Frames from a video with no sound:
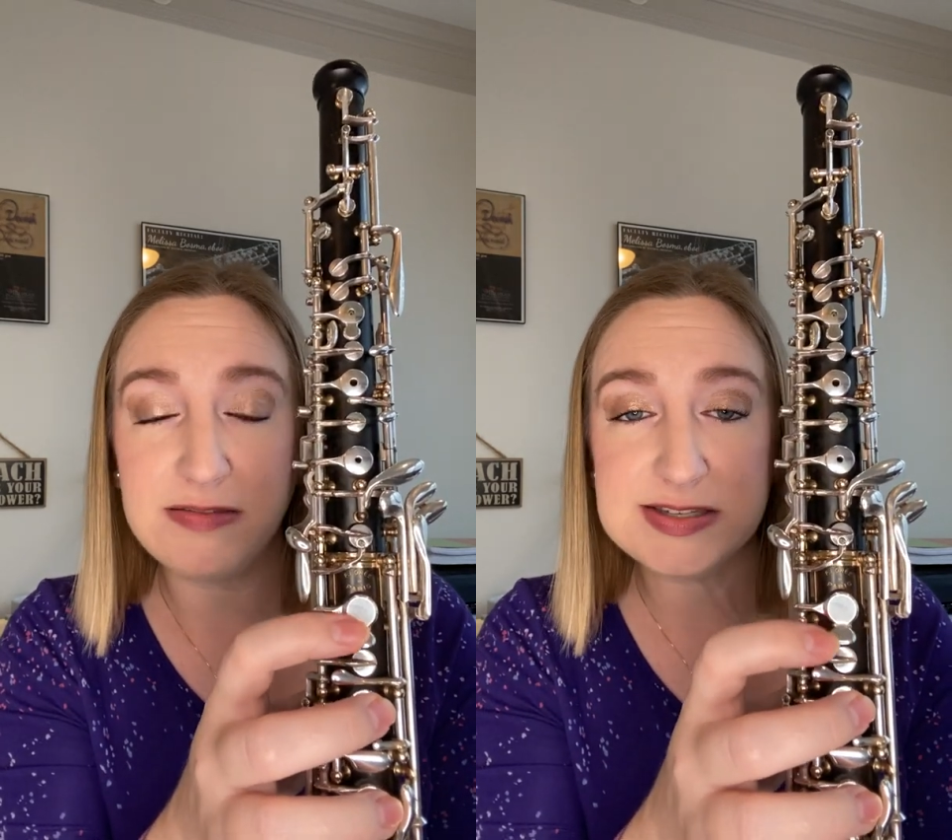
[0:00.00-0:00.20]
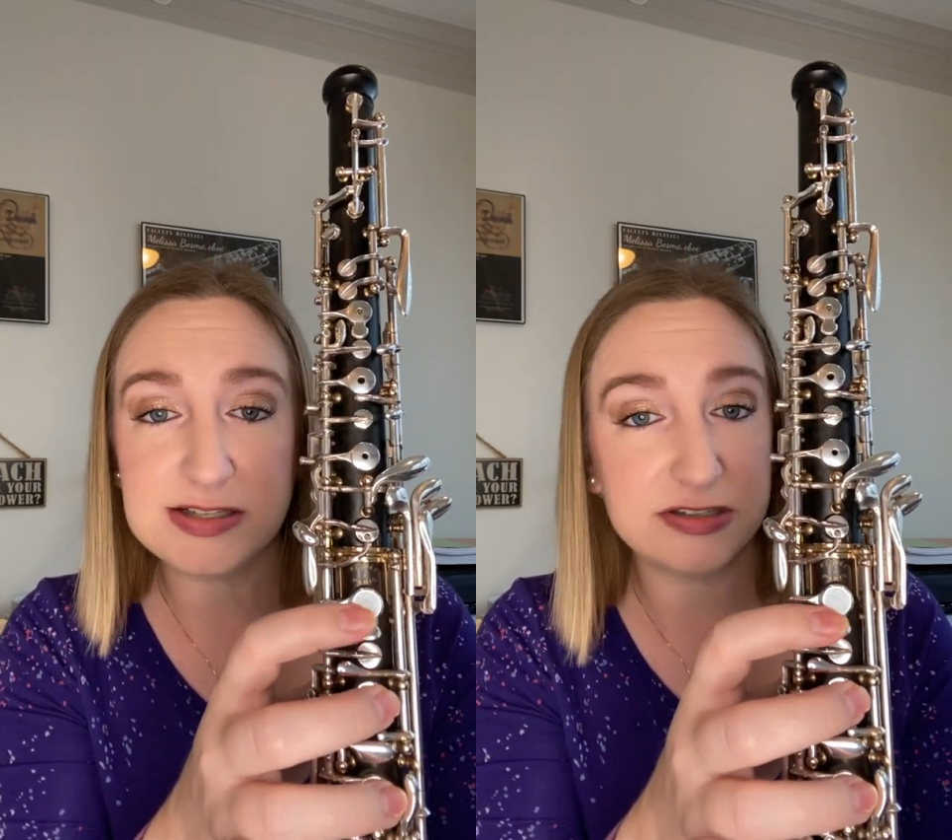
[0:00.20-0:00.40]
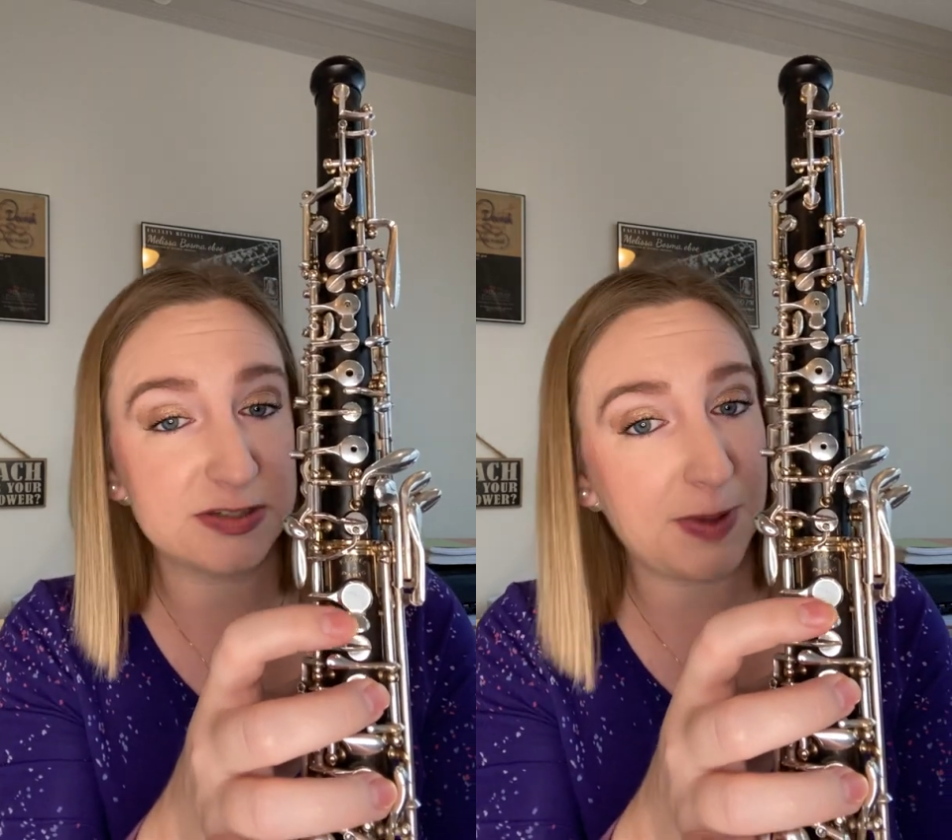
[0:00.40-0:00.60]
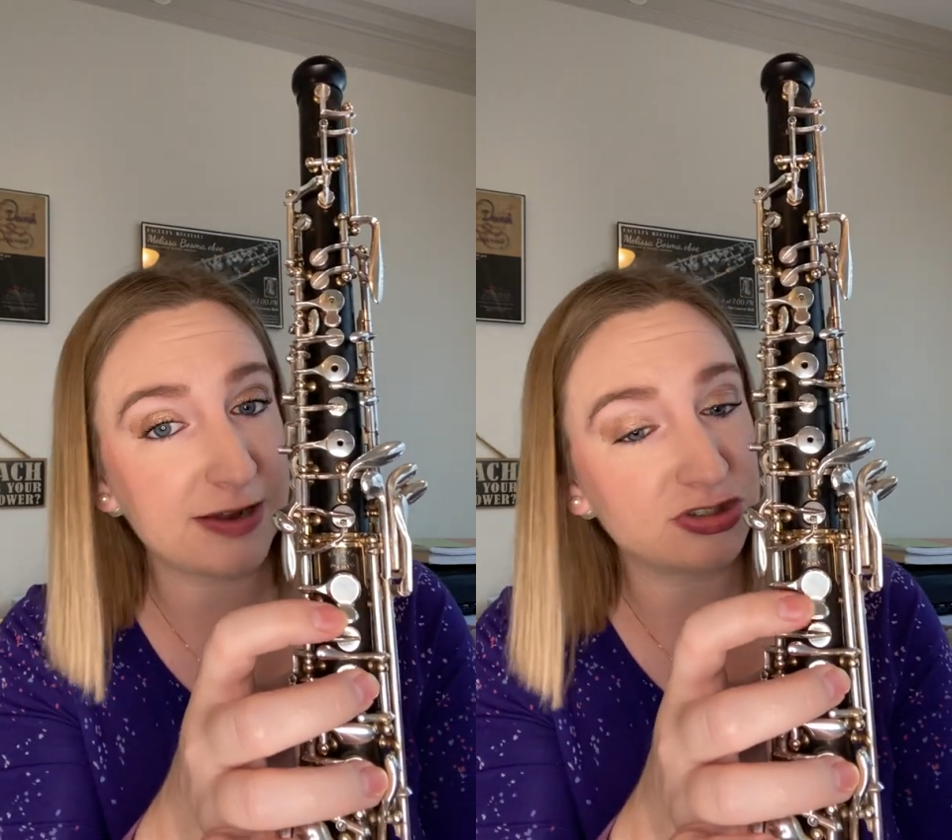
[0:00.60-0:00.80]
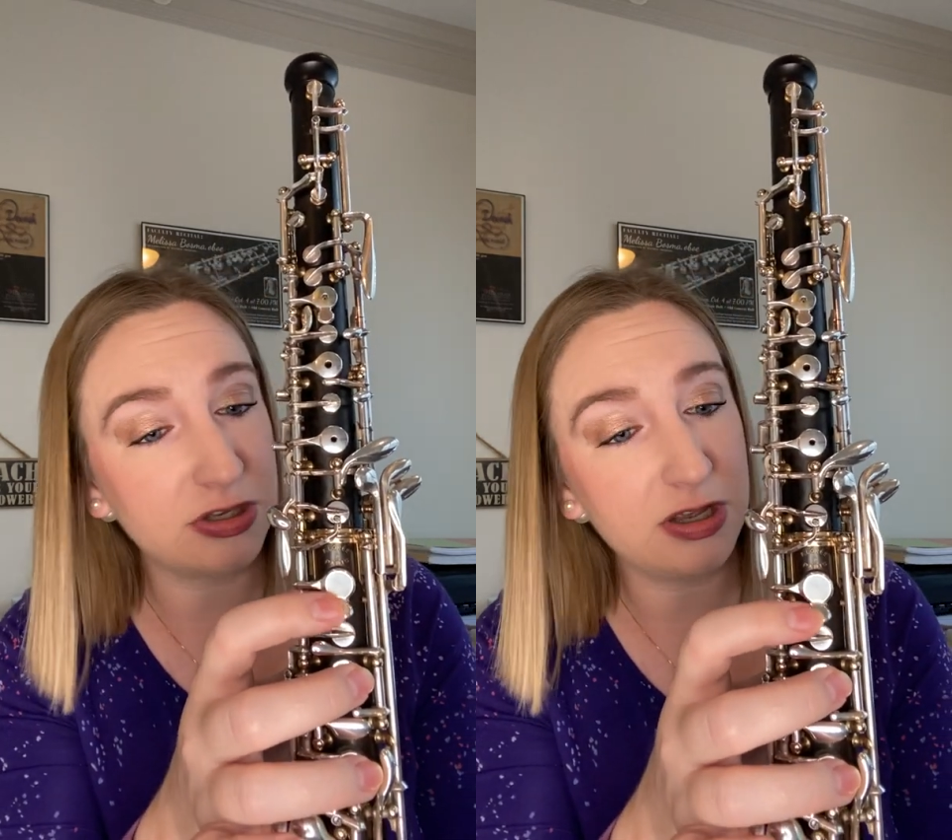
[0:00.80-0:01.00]
this little
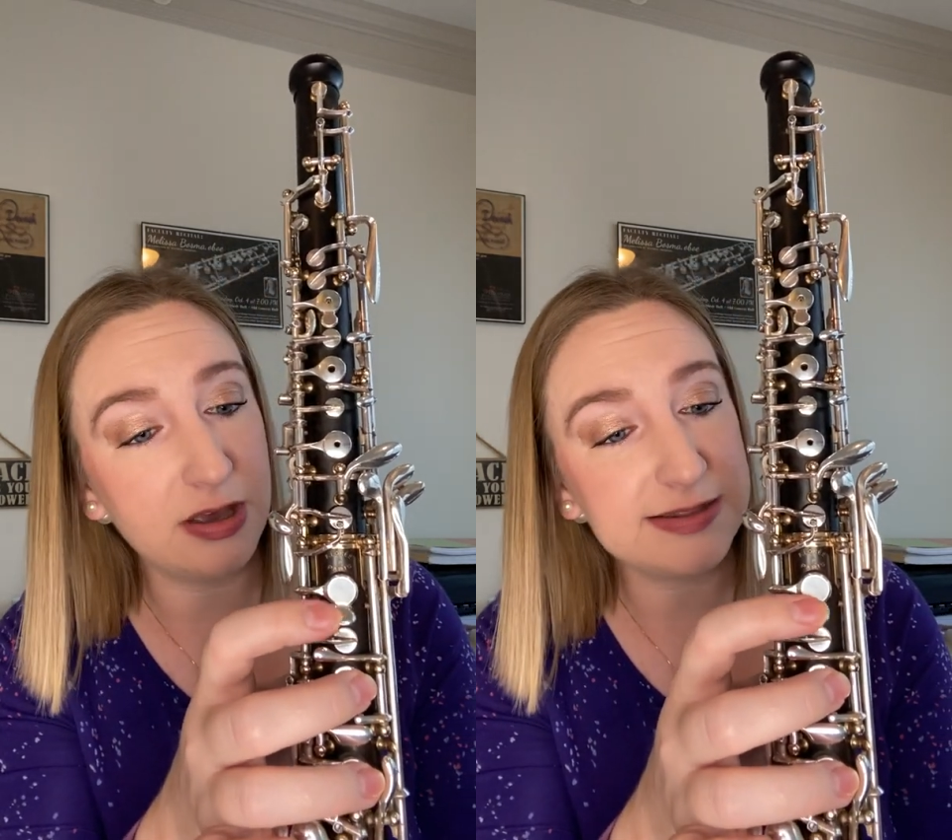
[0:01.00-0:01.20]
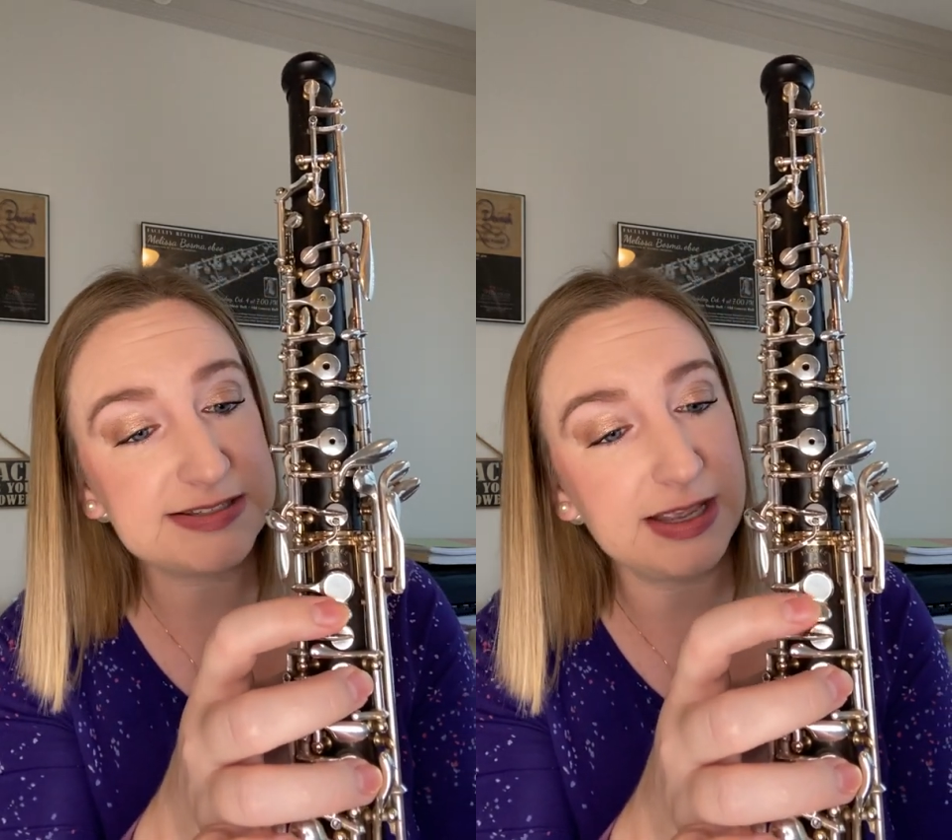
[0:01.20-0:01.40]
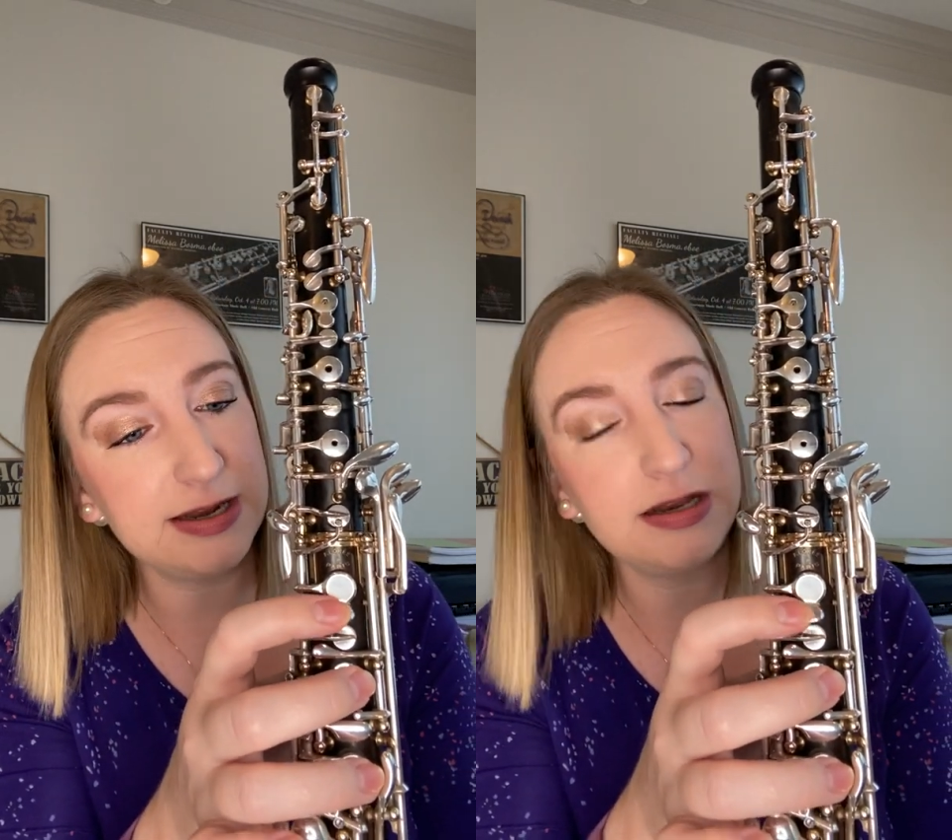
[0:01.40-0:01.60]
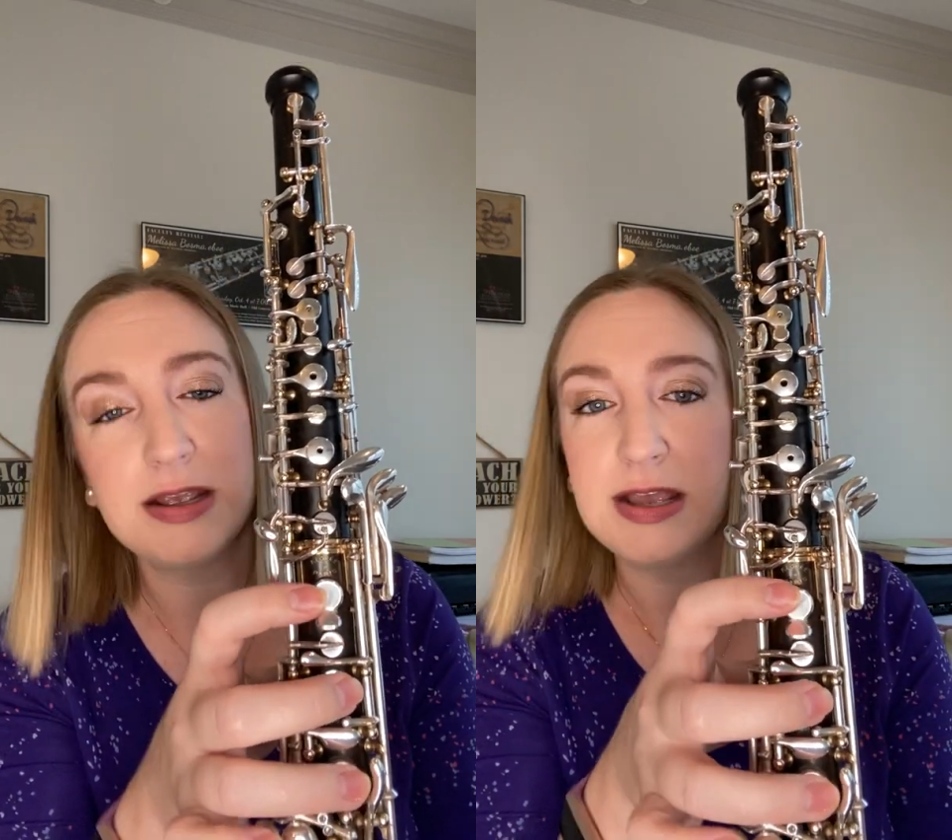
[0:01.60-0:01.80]
spatula on the side,